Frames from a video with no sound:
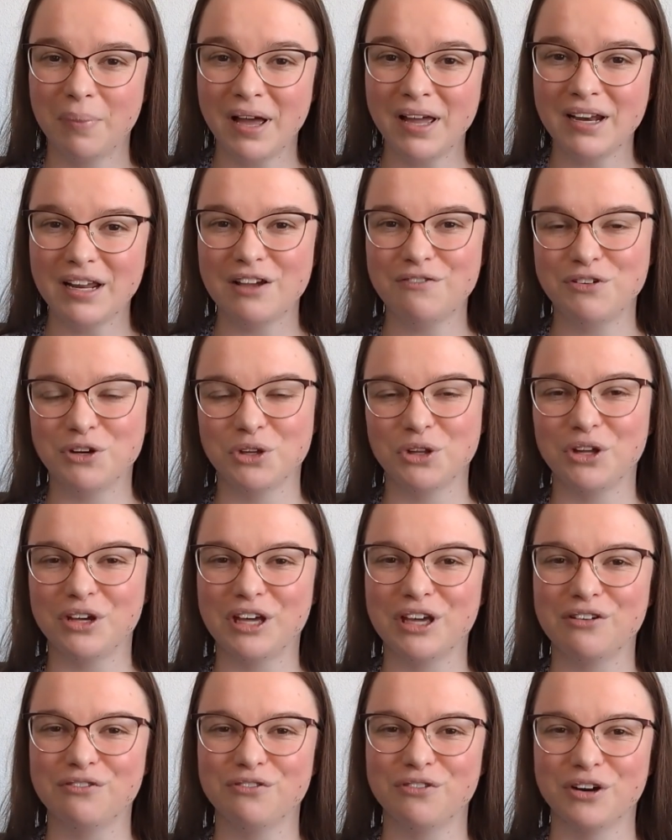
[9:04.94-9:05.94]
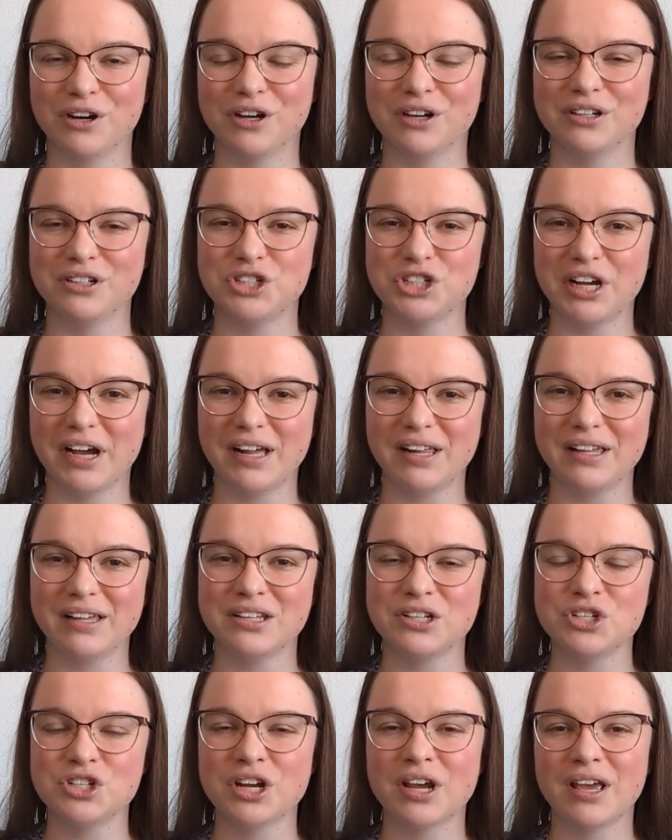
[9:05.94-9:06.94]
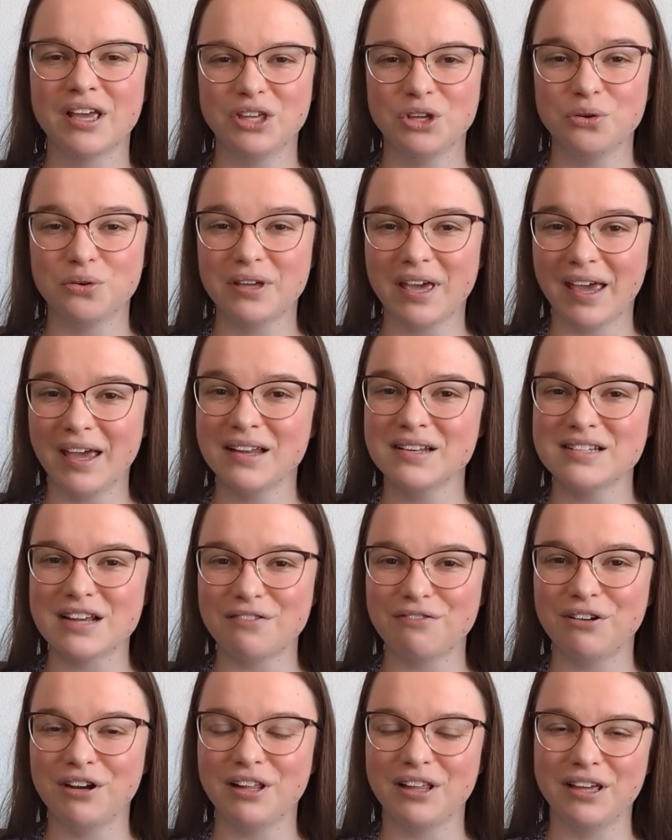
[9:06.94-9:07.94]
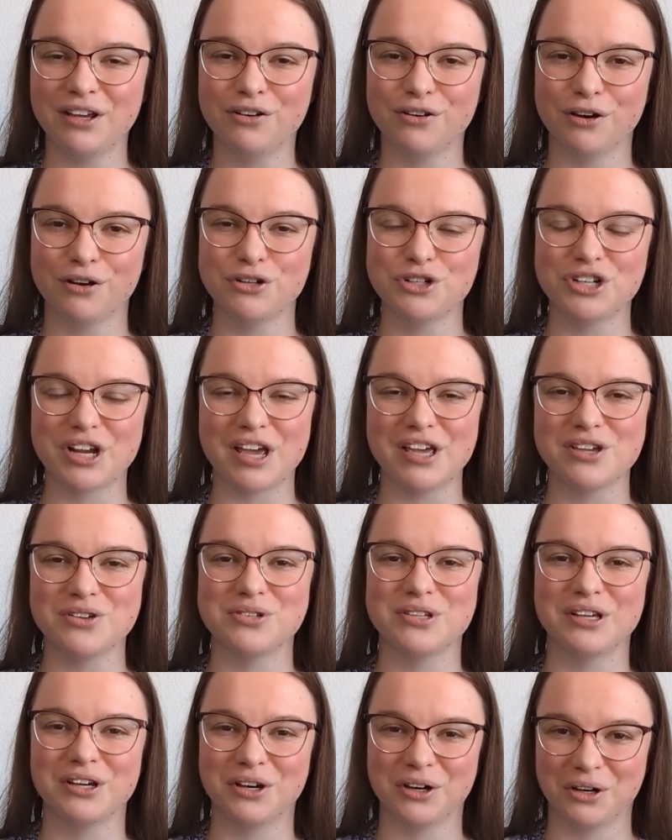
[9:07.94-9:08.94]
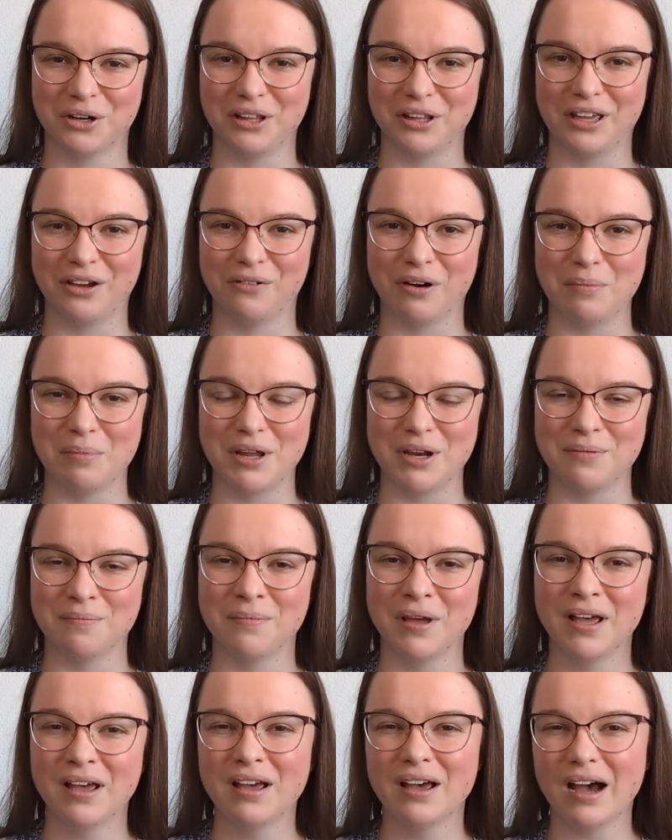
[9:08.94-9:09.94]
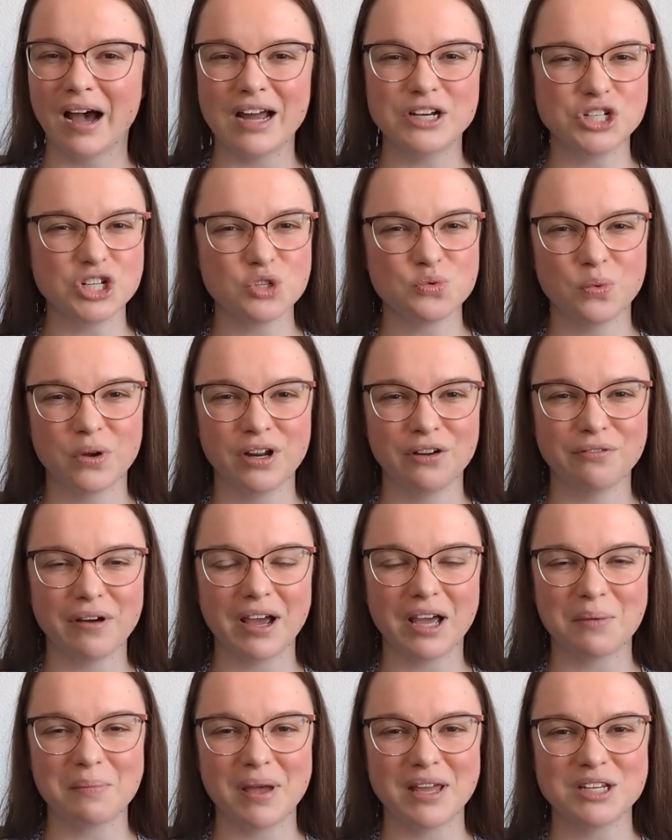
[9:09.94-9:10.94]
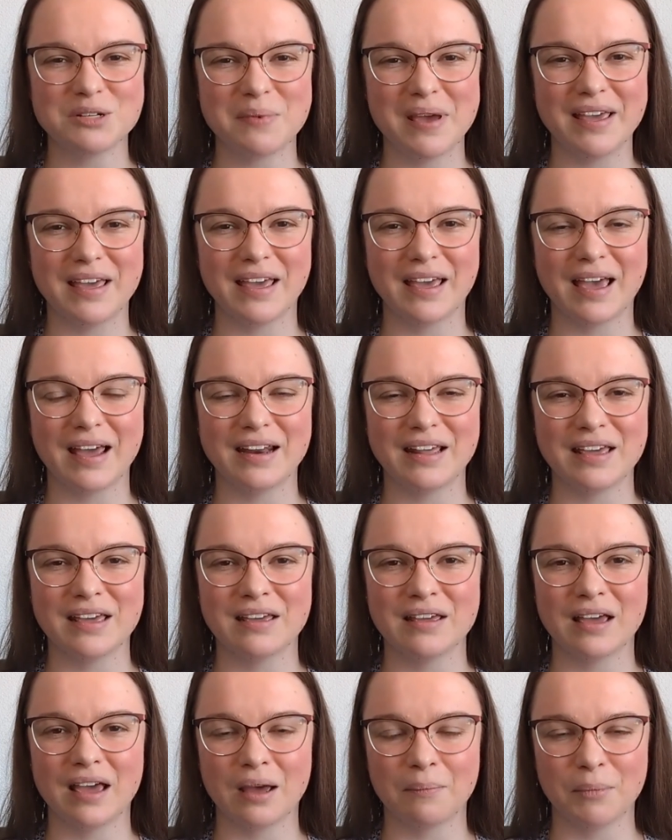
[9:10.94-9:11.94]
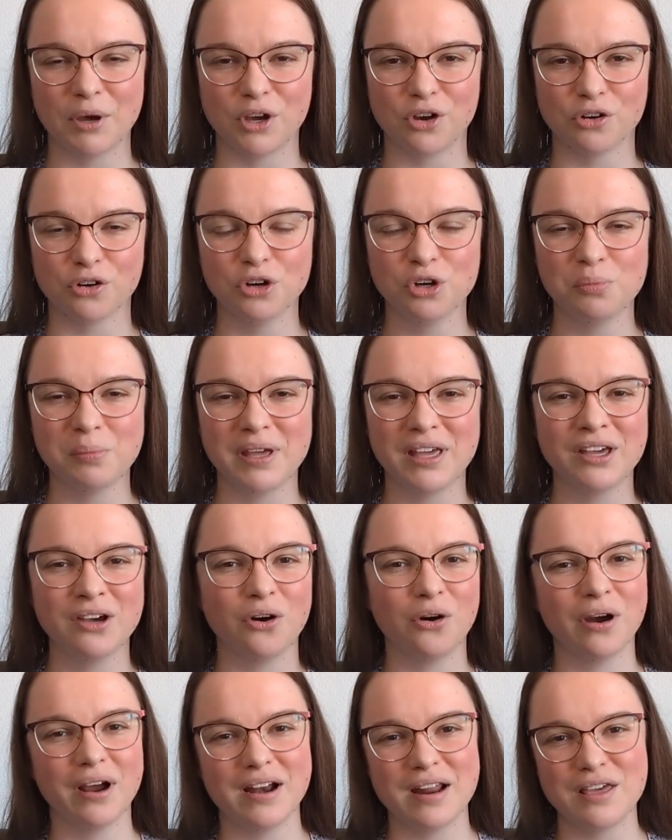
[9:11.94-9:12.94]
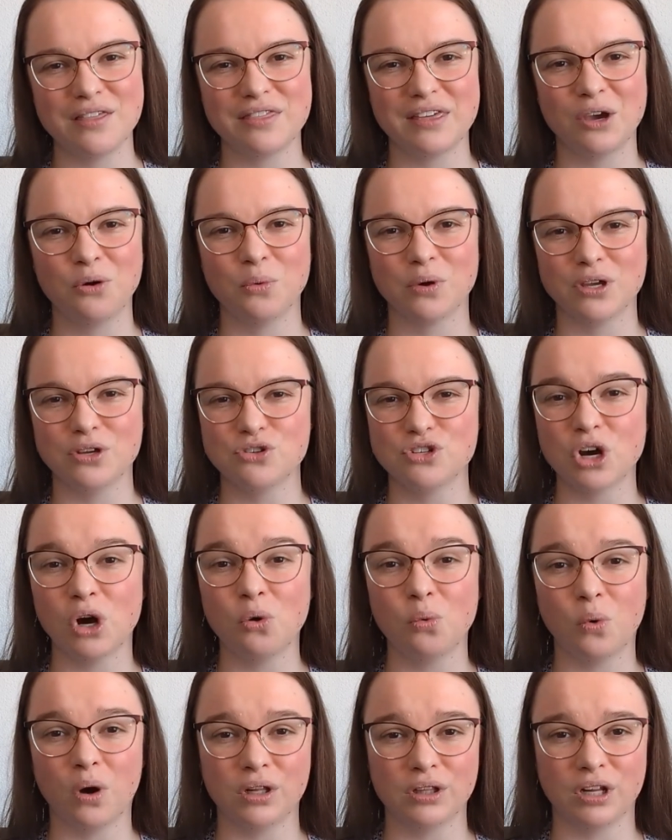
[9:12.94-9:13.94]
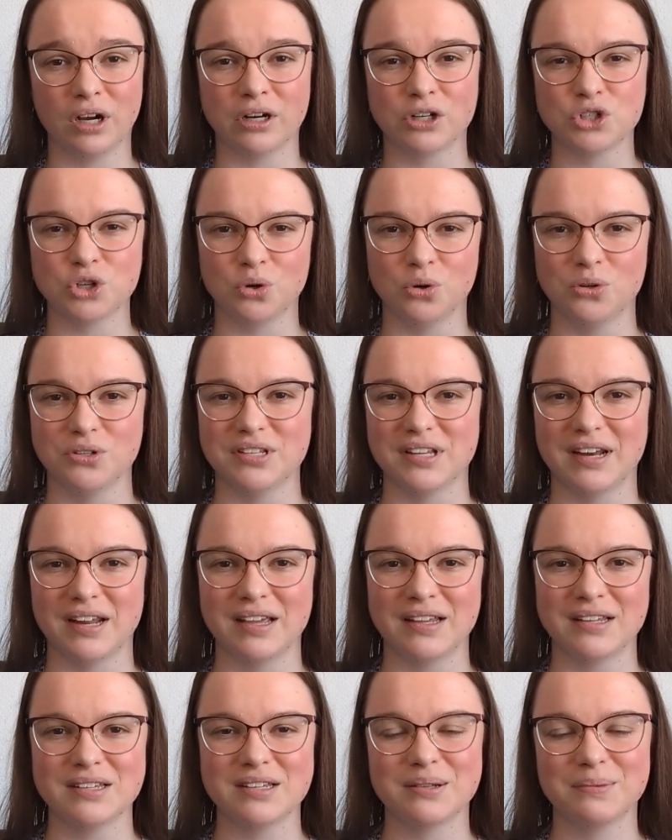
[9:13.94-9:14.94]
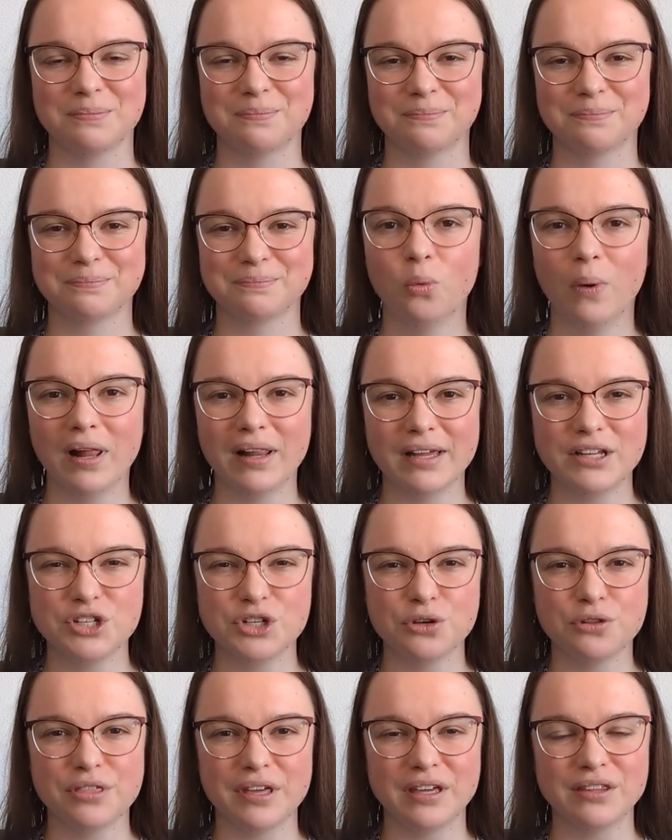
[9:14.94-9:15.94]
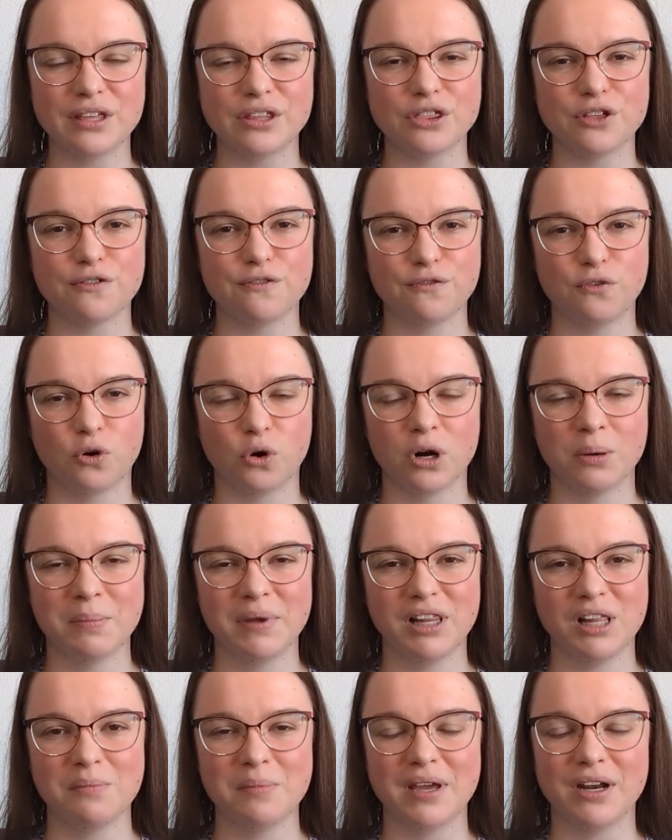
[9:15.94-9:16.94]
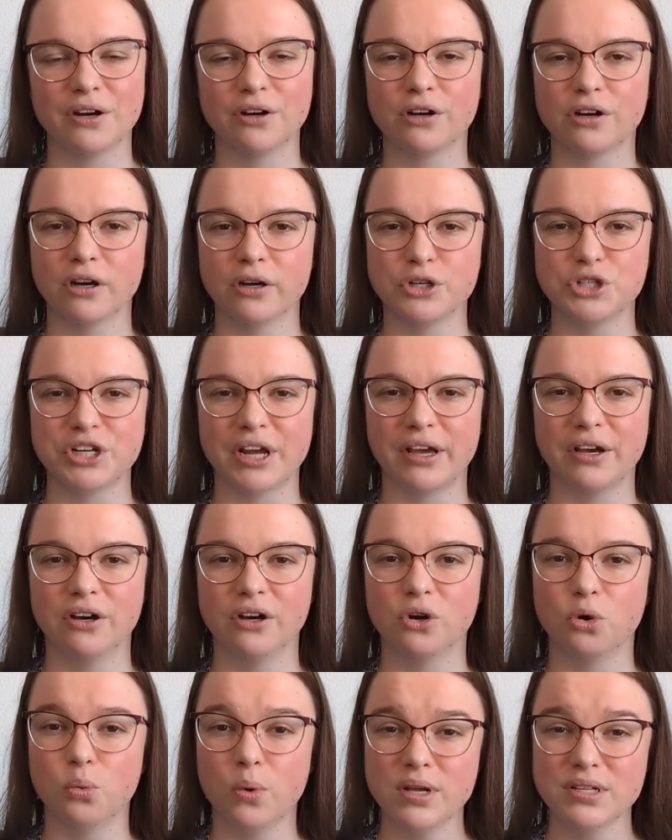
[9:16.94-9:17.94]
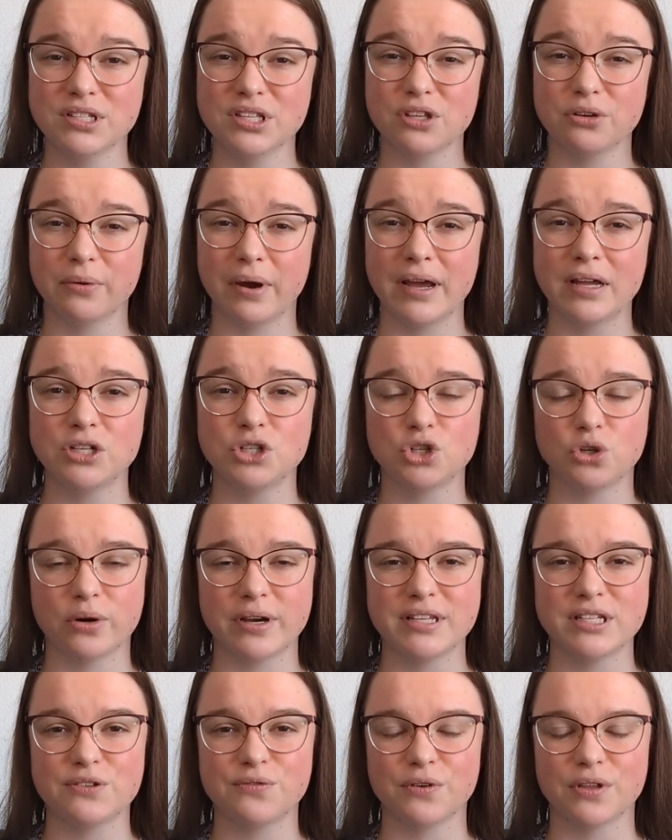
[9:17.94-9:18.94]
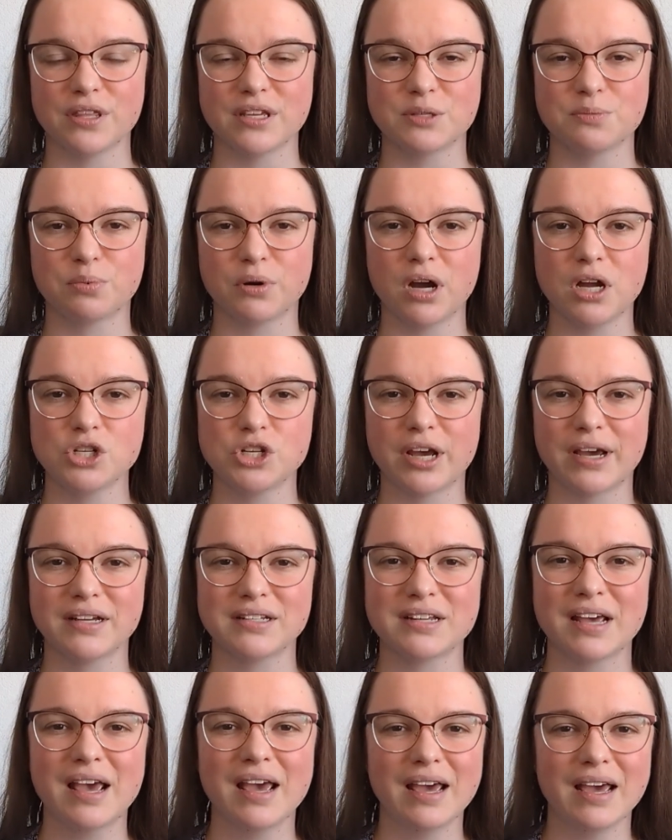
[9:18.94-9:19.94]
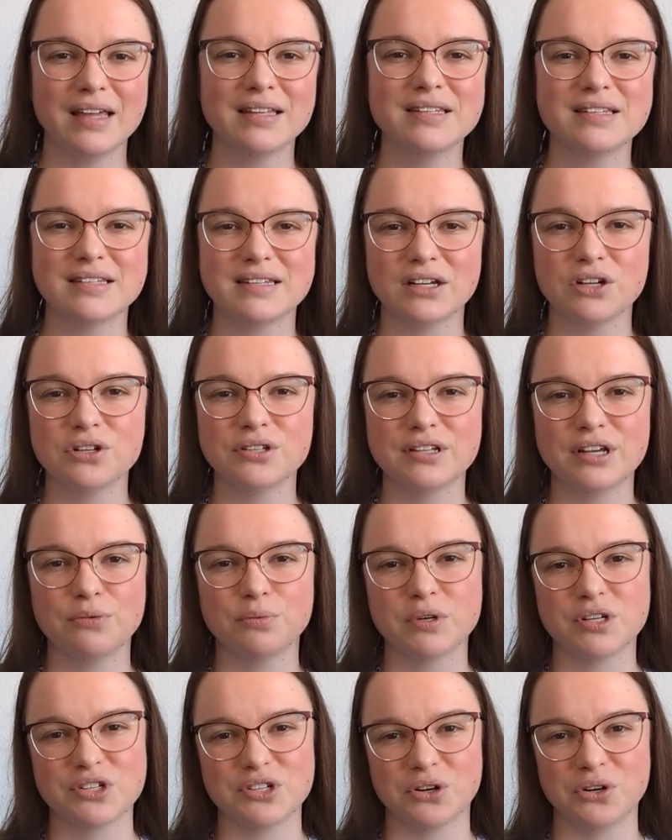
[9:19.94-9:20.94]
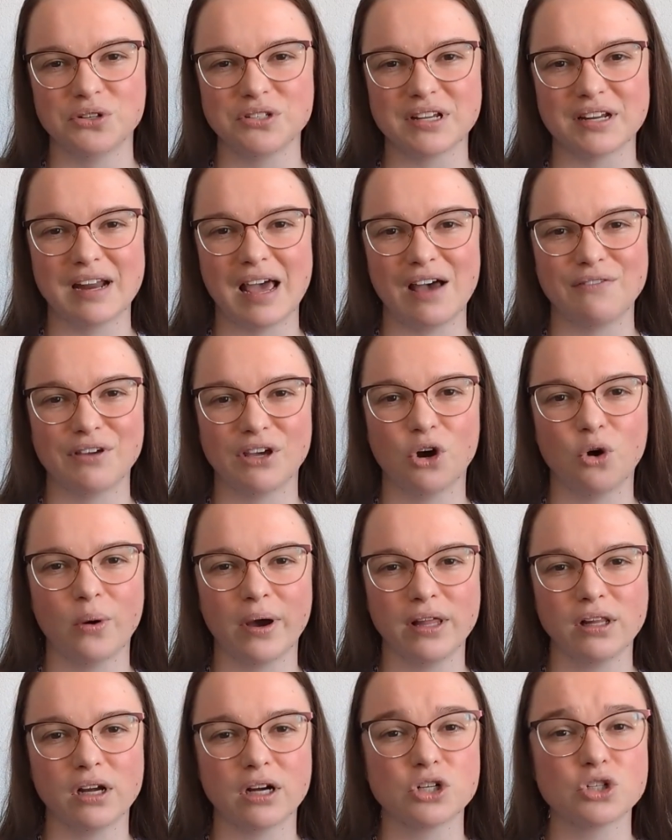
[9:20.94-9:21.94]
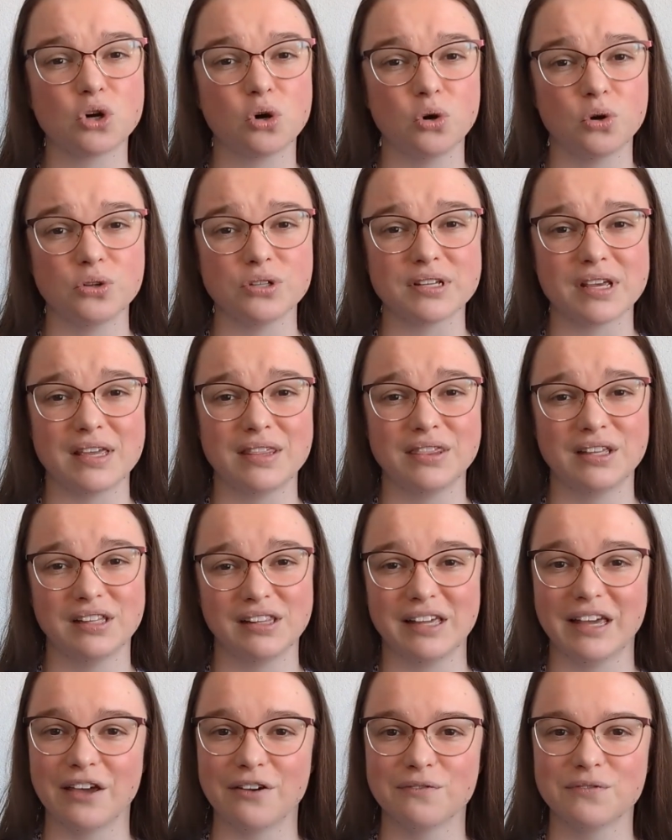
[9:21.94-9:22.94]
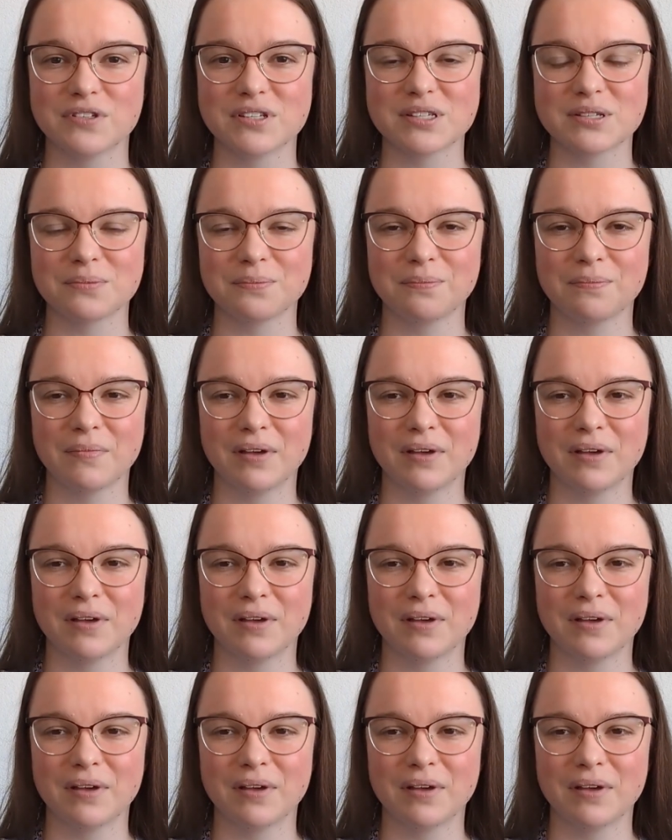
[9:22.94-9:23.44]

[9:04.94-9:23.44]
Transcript: But if you're looking for a challenge, you can definitely crochet using curling ribbon. I just wouldn't recommend making any amigurumi or anything where you don't want large holes in it. While I do think that the 4mm crochet hook was the right choice for this project, it still did result in having quite large holes in the leaves.